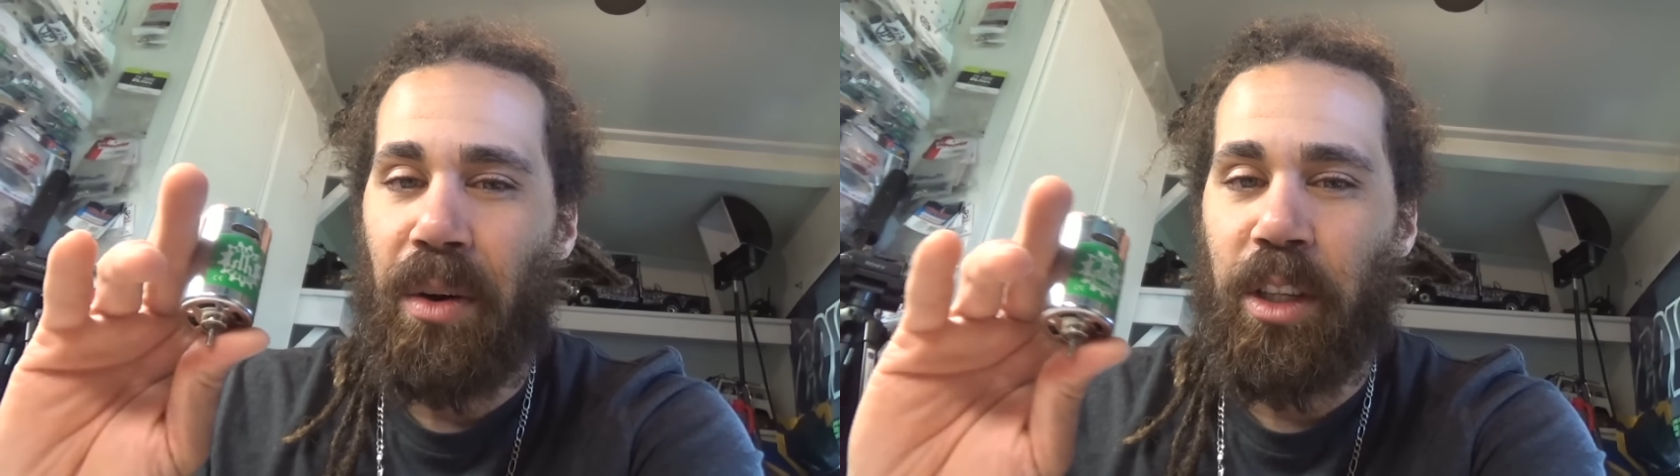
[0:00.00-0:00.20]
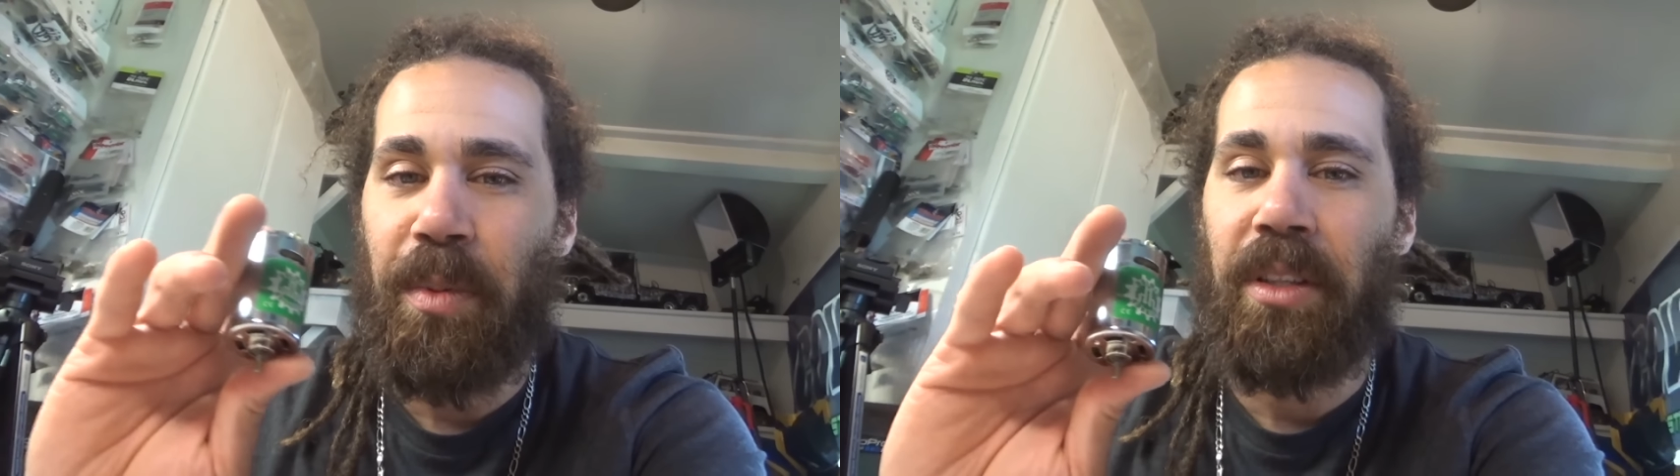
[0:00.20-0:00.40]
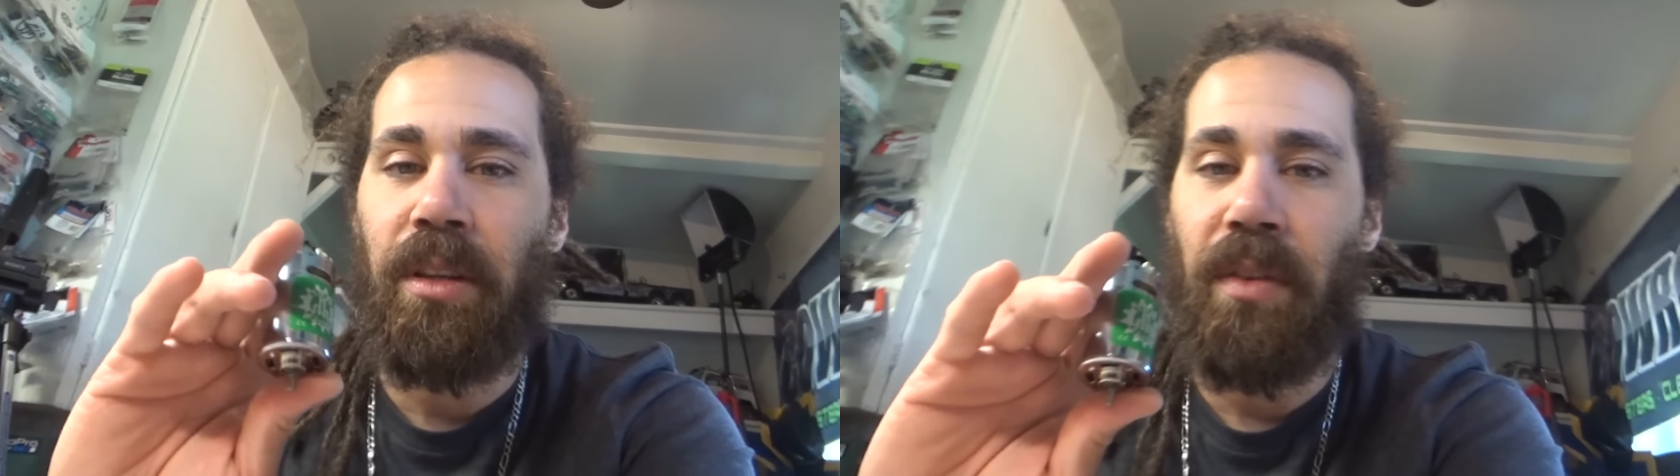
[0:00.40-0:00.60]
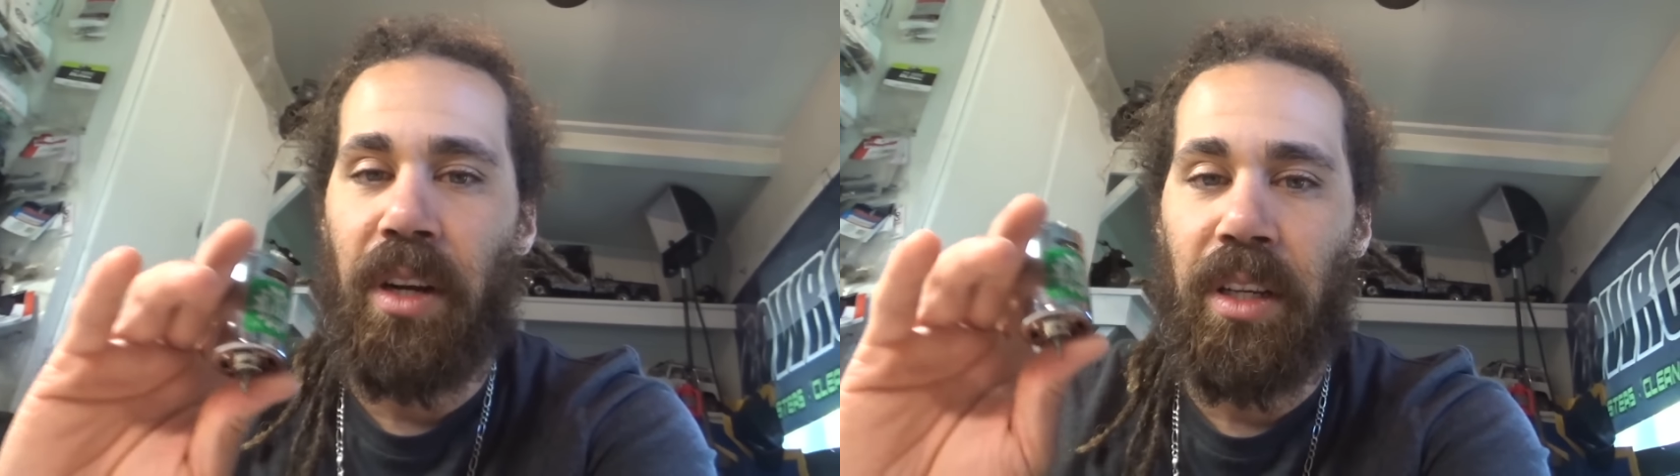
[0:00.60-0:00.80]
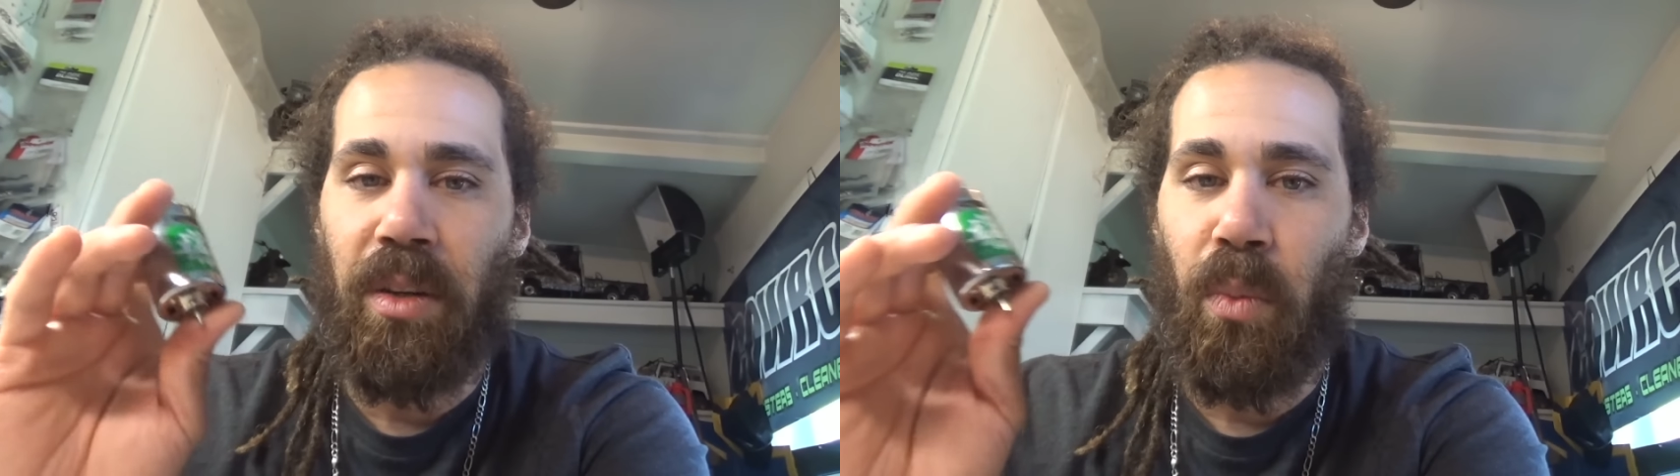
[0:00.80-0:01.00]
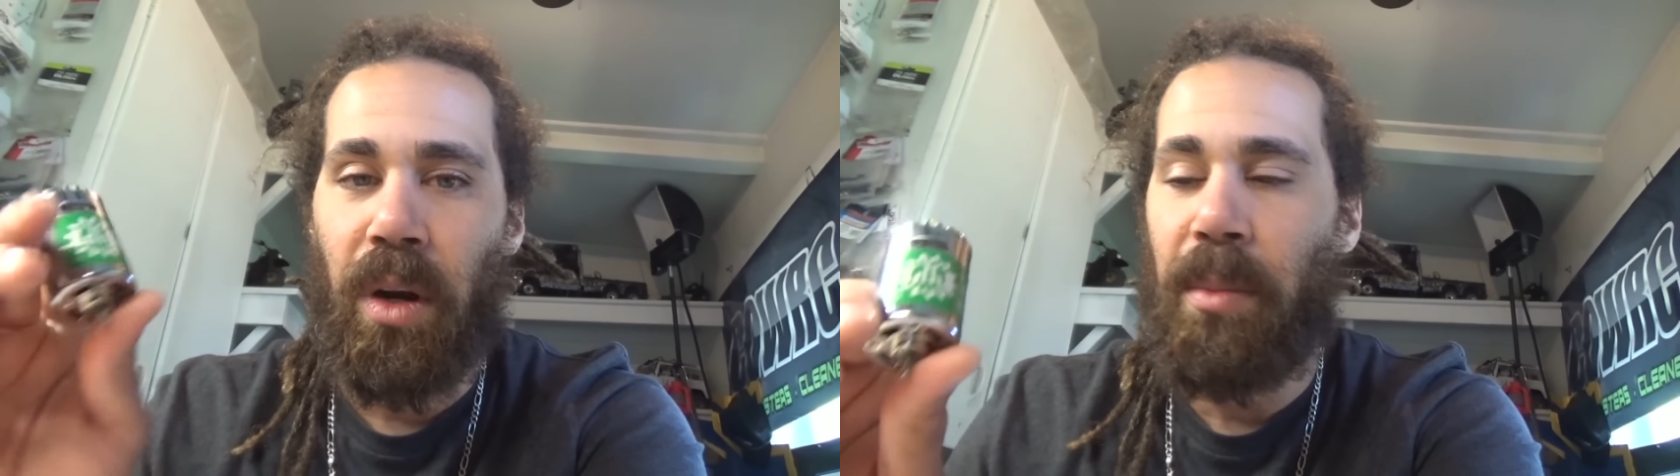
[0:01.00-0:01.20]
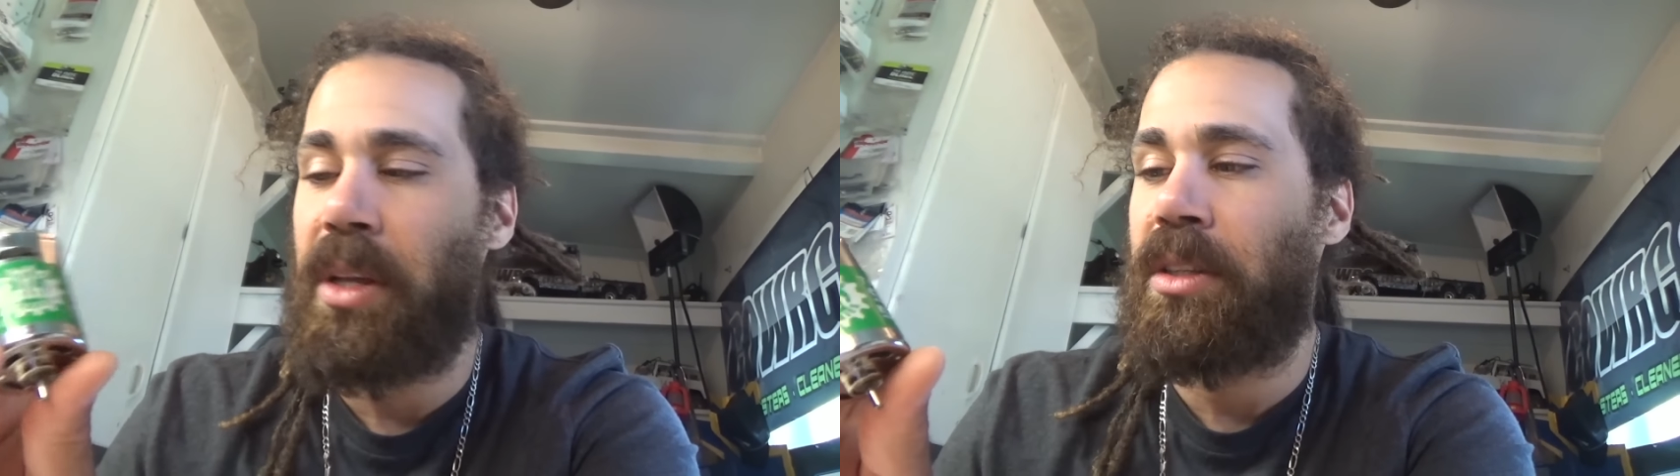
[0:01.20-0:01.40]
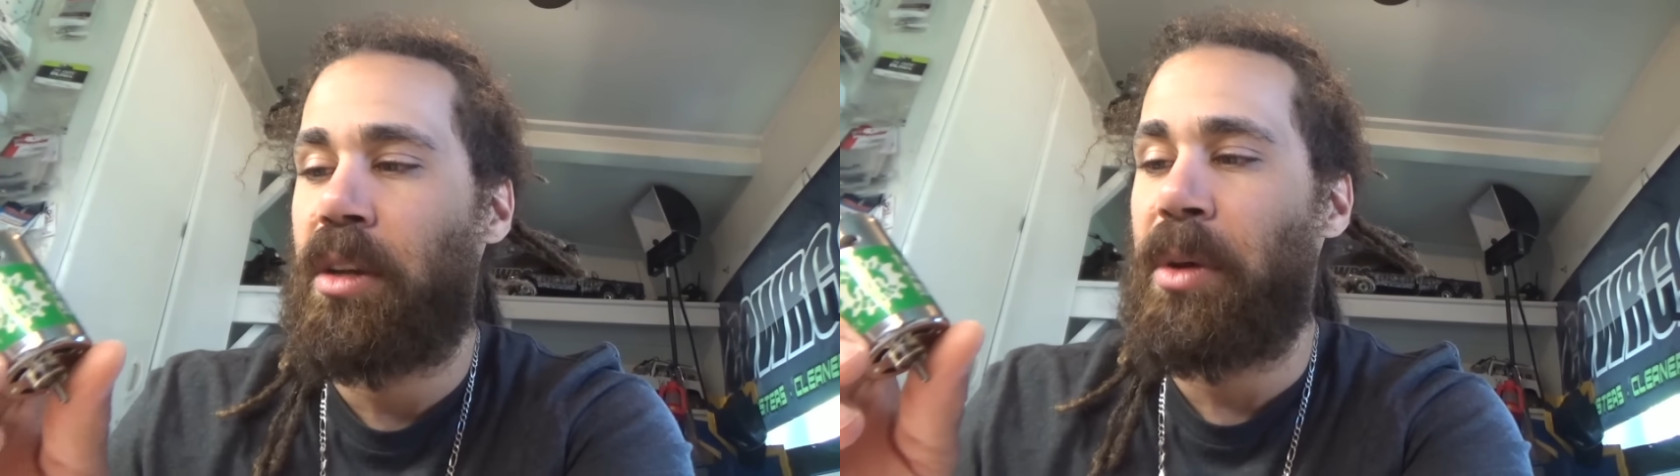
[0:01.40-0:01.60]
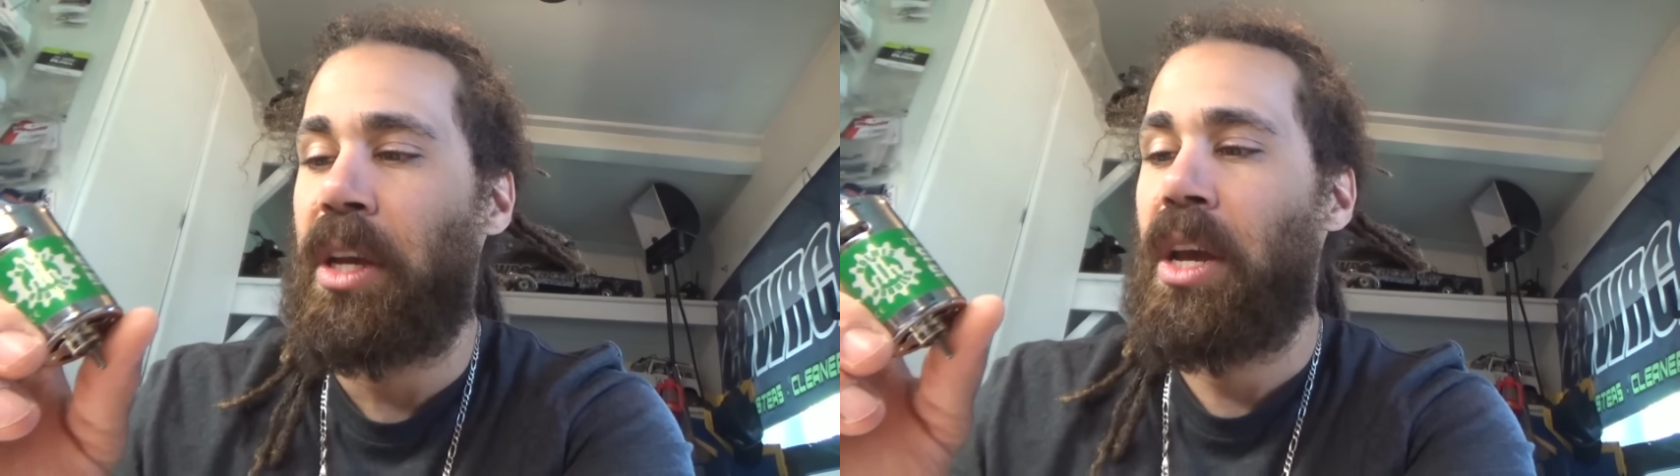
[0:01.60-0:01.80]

expensive it is and what it means to me.